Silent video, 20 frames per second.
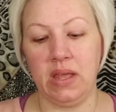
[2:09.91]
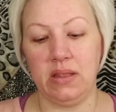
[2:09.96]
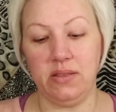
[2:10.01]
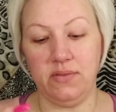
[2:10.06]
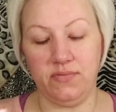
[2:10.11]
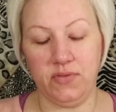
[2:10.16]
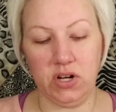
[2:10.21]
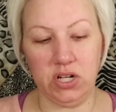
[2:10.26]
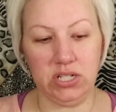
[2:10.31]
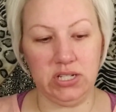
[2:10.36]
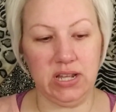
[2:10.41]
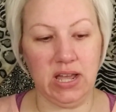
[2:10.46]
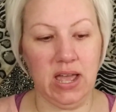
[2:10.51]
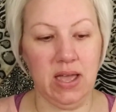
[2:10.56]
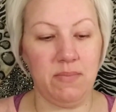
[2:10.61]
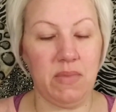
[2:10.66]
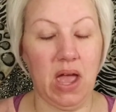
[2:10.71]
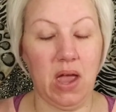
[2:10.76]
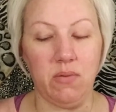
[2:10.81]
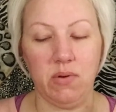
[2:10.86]
The first
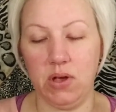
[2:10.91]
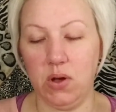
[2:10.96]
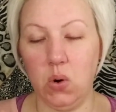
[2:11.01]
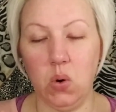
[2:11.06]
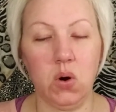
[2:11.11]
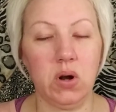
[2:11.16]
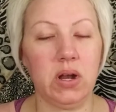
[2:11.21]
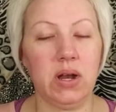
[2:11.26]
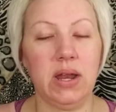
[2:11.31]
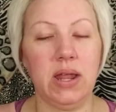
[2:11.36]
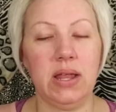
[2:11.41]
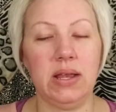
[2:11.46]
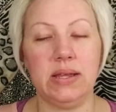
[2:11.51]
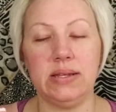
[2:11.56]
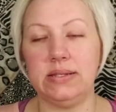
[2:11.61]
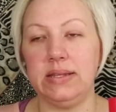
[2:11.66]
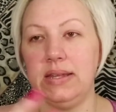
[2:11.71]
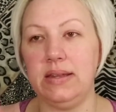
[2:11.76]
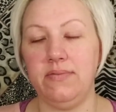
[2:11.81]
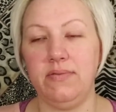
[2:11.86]
time I recorded
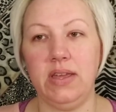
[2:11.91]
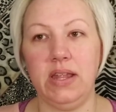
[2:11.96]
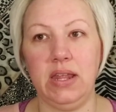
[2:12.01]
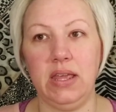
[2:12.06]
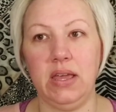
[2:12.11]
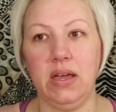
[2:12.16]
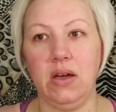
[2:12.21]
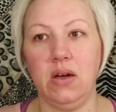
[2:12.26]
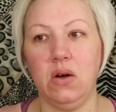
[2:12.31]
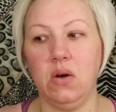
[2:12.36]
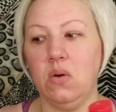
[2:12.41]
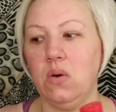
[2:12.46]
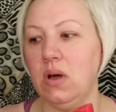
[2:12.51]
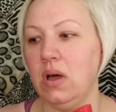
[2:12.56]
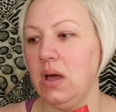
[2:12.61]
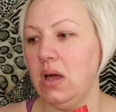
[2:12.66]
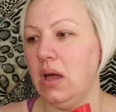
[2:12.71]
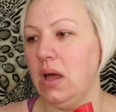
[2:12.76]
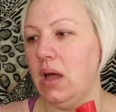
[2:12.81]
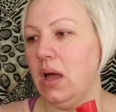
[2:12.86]
it, did a video.
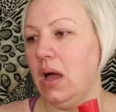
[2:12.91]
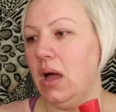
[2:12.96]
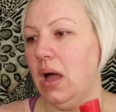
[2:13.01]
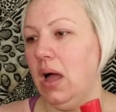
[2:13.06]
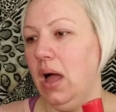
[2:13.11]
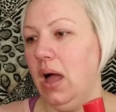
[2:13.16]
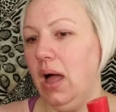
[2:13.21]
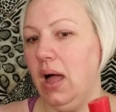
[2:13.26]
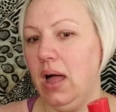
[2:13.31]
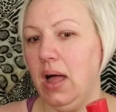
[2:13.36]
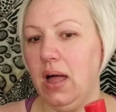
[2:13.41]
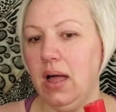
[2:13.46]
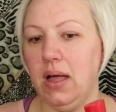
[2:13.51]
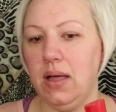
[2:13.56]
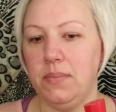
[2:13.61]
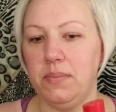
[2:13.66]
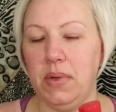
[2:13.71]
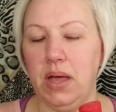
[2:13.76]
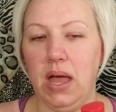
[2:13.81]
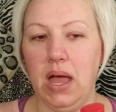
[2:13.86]

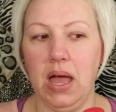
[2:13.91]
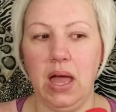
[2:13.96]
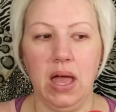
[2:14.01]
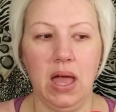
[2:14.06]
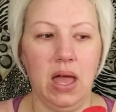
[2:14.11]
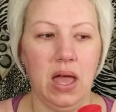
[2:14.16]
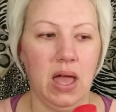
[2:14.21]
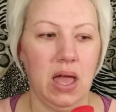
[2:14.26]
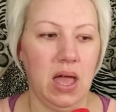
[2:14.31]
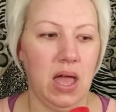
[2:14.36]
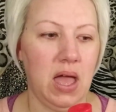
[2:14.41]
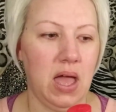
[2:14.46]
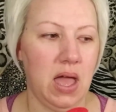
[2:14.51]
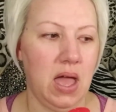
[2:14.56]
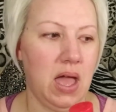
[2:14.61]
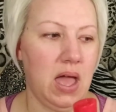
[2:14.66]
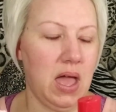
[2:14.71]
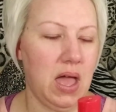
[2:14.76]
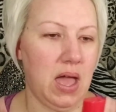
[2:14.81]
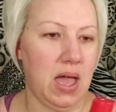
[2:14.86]
I
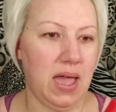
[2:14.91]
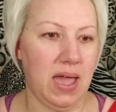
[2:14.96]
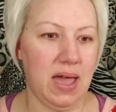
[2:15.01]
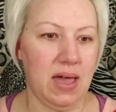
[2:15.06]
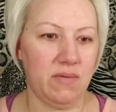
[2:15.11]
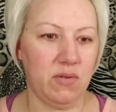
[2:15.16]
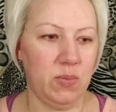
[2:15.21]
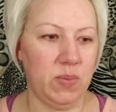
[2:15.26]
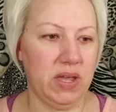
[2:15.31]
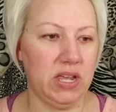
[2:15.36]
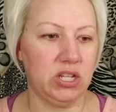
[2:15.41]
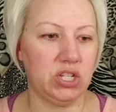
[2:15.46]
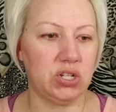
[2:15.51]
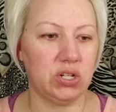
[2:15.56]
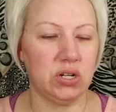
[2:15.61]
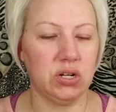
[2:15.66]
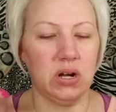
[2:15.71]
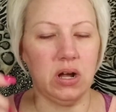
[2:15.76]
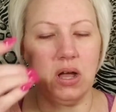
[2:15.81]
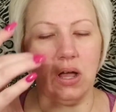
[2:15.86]
have a
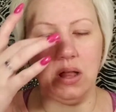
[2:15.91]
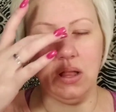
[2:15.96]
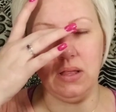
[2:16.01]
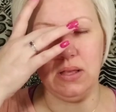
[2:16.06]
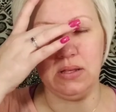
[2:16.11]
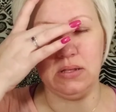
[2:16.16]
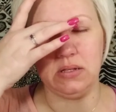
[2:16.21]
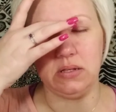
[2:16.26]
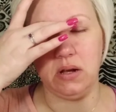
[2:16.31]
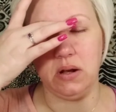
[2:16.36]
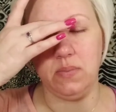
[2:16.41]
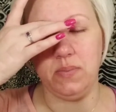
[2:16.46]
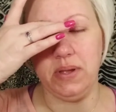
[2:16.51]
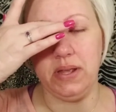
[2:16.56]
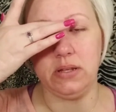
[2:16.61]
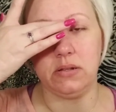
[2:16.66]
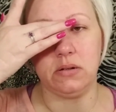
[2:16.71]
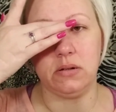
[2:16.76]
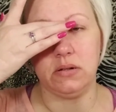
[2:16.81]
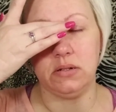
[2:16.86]
picture. I'll insert
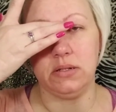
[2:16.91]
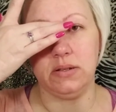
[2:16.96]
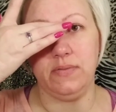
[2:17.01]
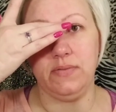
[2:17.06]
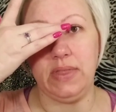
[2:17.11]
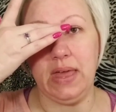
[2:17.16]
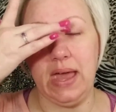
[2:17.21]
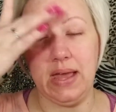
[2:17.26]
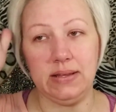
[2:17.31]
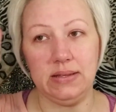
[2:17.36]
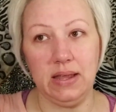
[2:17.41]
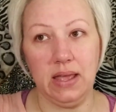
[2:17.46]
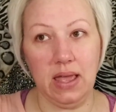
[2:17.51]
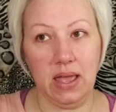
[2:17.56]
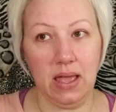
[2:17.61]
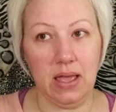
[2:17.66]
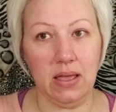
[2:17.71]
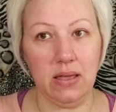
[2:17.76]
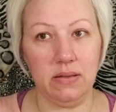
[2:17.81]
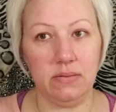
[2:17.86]
pictures of that
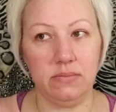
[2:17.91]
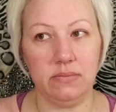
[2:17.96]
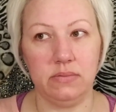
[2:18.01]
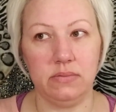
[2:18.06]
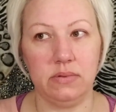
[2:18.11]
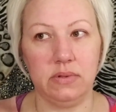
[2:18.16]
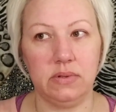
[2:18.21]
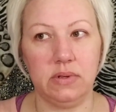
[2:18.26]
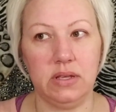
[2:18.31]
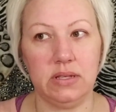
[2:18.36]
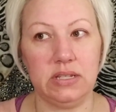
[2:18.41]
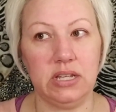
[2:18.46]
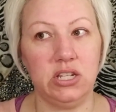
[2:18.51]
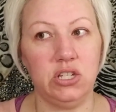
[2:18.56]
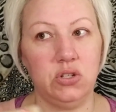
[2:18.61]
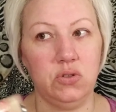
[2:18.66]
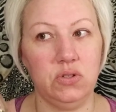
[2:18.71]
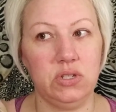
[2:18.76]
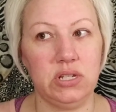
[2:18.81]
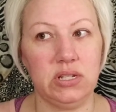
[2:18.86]
day because I
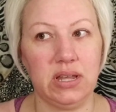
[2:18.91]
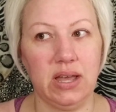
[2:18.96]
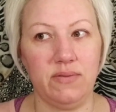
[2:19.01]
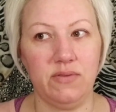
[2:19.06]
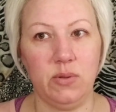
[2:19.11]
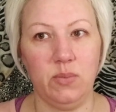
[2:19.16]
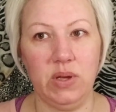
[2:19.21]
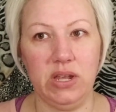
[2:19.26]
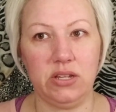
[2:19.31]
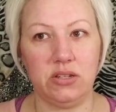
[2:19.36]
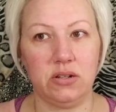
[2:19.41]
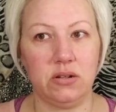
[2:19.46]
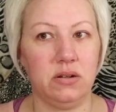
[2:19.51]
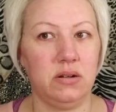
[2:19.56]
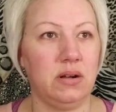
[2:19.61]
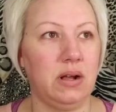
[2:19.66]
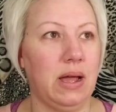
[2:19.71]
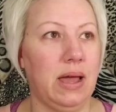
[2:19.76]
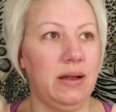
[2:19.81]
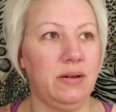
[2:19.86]
do still have the
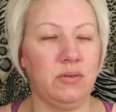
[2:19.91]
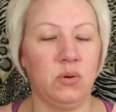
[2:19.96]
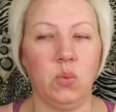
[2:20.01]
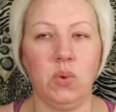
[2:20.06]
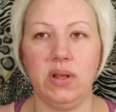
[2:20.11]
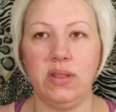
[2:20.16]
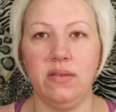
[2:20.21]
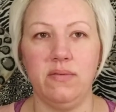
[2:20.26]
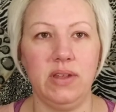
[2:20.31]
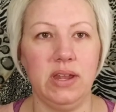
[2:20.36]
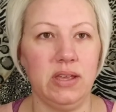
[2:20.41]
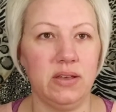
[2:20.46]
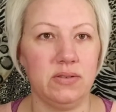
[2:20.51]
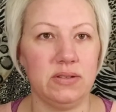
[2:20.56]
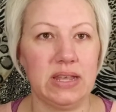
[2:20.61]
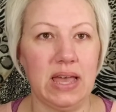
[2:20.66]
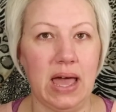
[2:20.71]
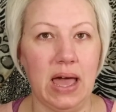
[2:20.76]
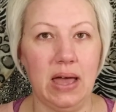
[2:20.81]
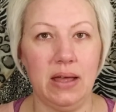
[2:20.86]
picture. I don't know where the
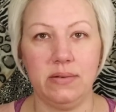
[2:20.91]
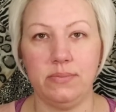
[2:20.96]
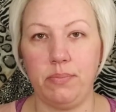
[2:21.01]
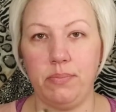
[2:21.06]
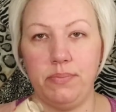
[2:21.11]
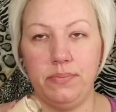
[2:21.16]
video's at.